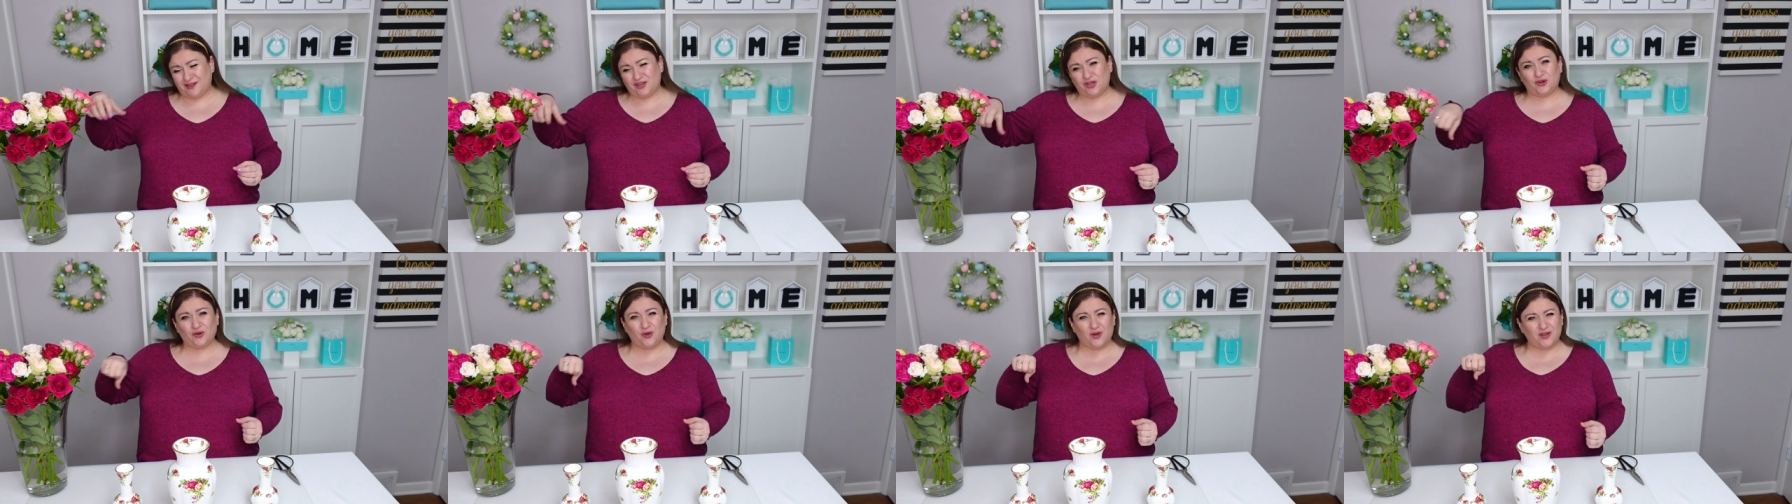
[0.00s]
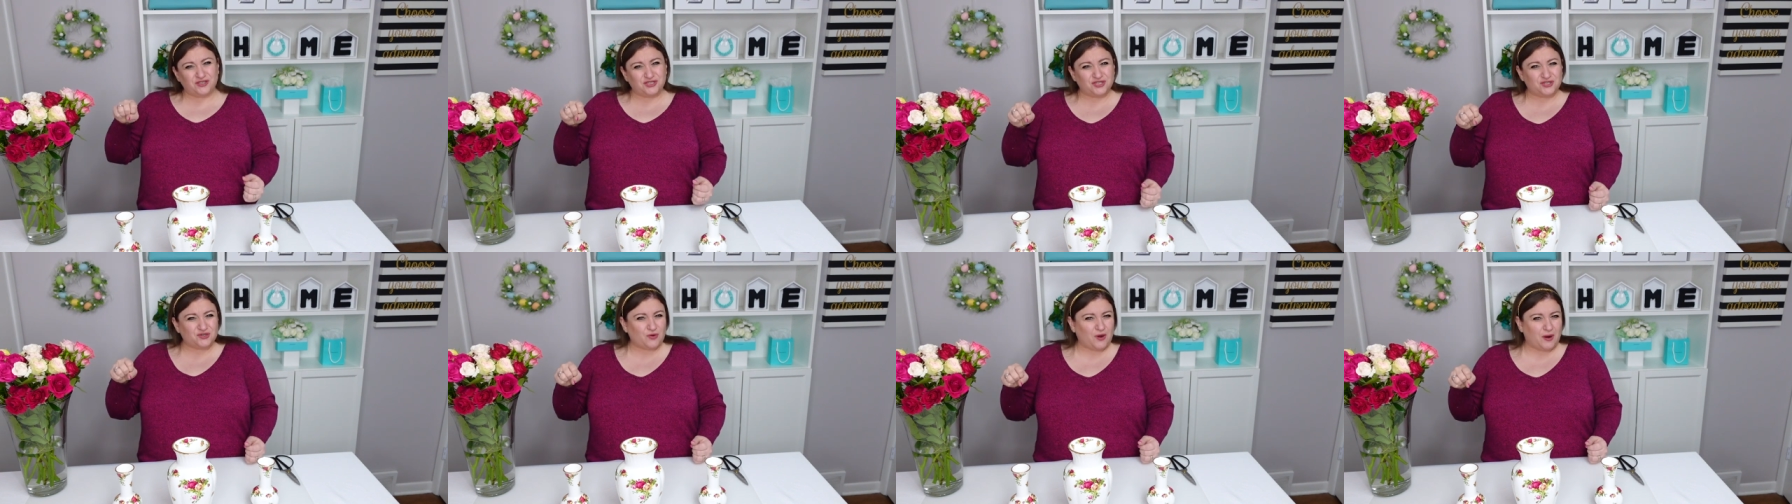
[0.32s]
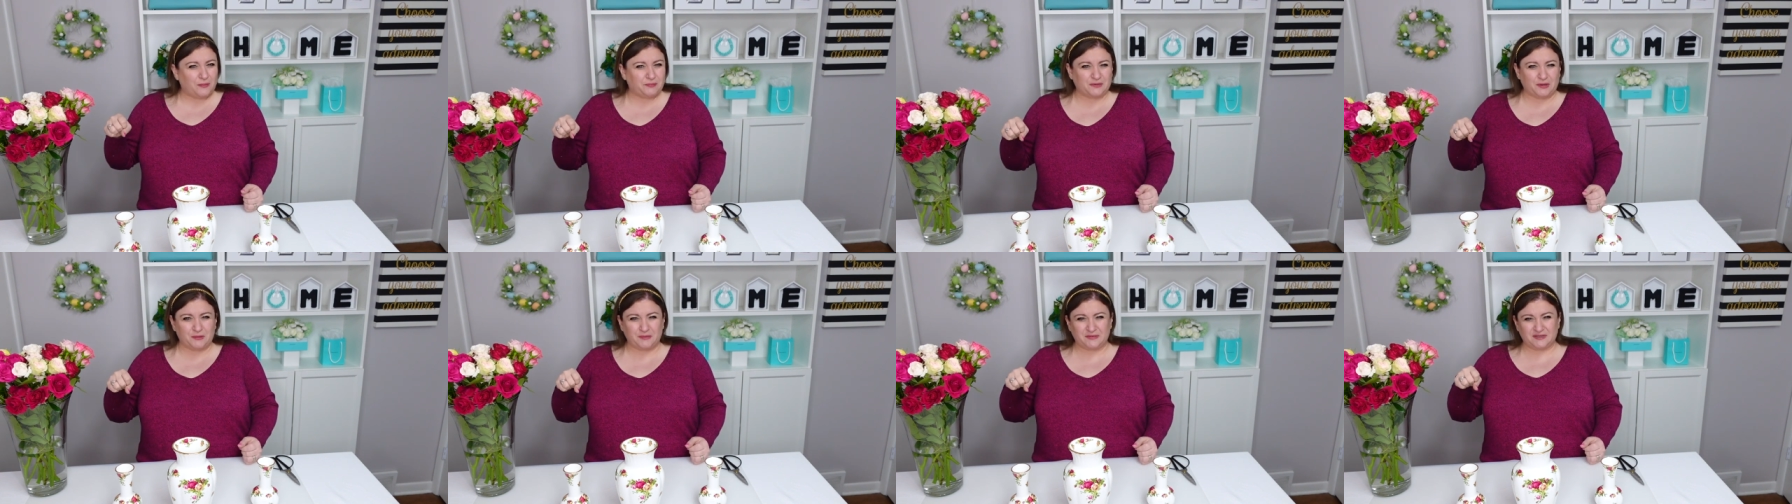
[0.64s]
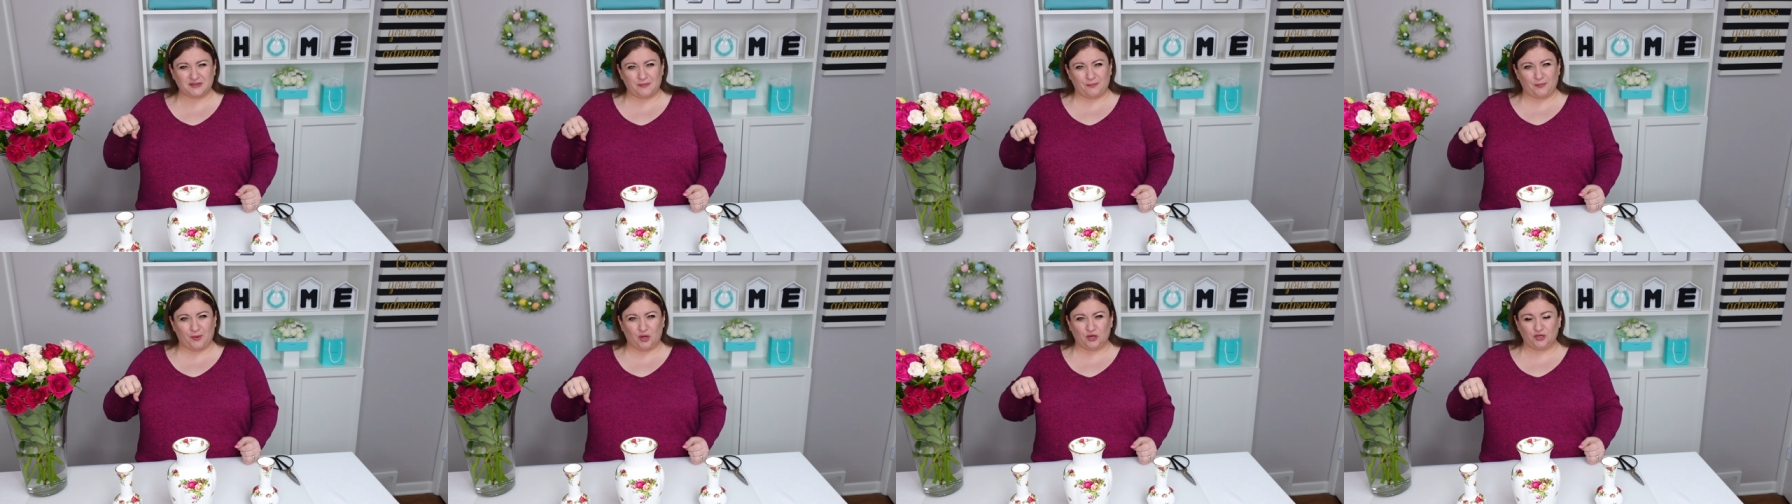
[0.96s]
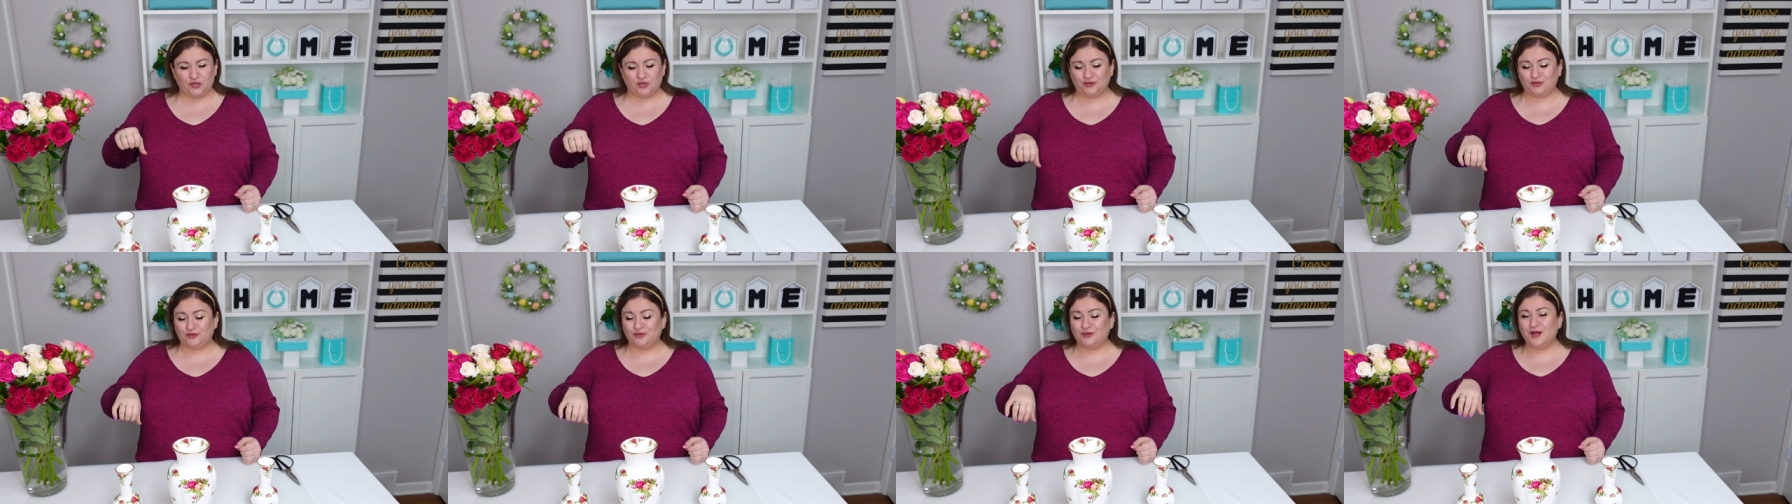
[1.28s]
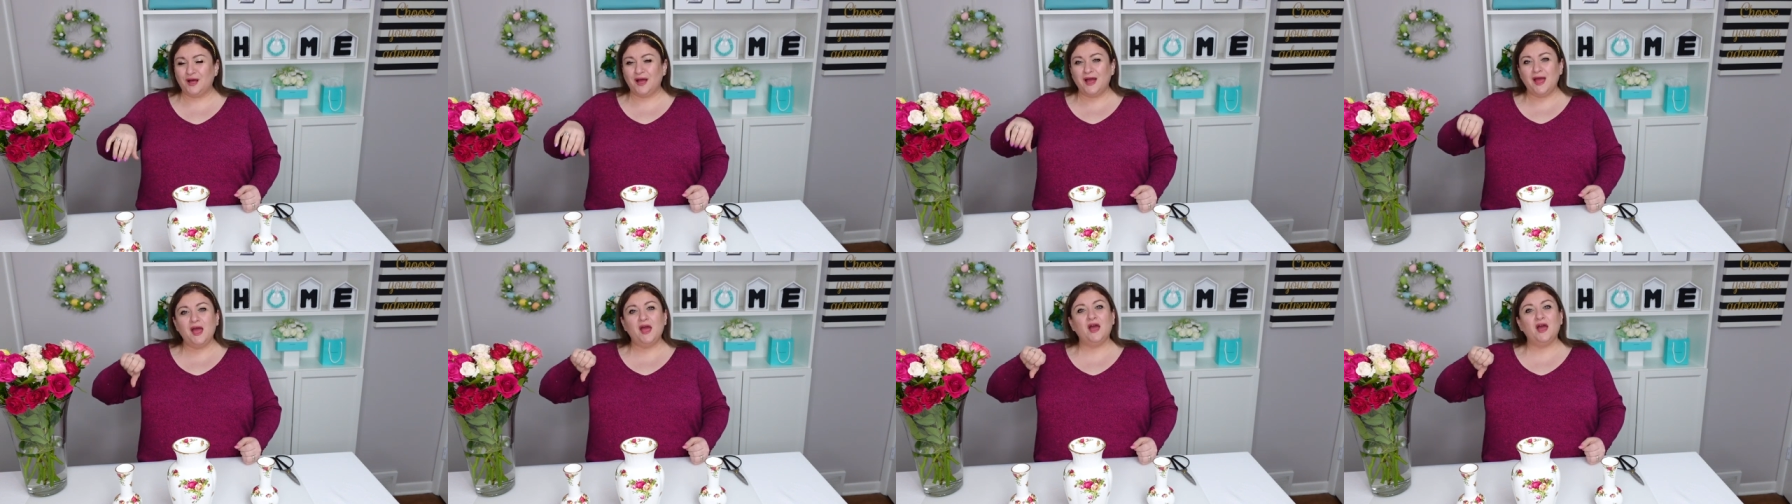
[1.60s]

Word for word: you know I just grabbed them as a bundle